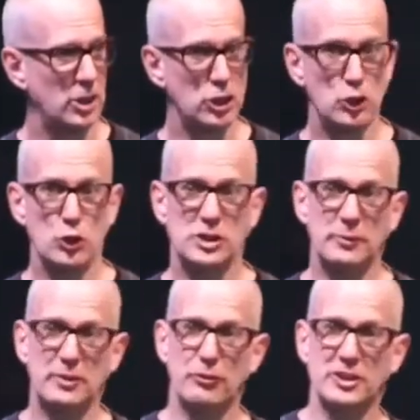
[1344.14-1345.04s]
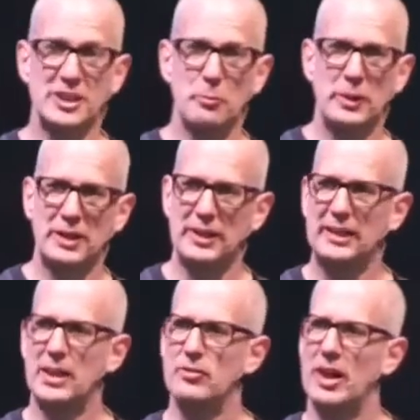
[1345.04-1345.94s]
You do something for somebody, they
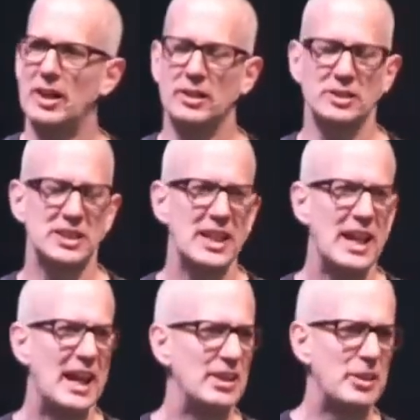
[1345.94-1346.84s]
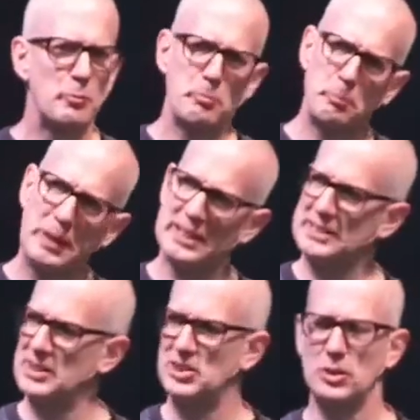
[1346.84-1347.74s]
love hugs, and they're
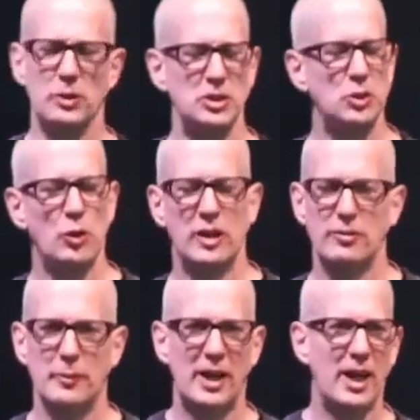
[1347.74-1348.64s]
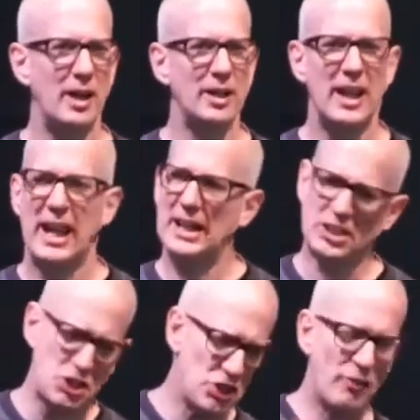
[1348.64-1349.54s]
pissed at you, and you go give them a hug, and
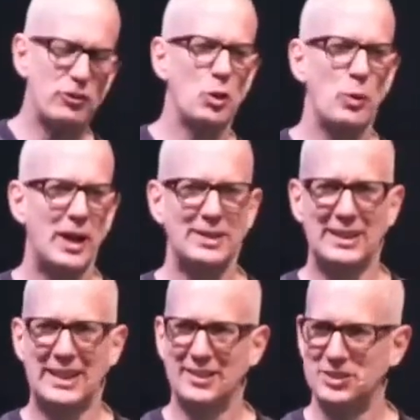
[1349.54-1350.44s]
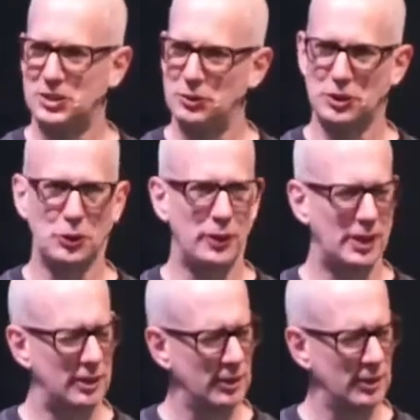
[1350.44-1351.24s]
they shove you away, and they yell at you, and you're going,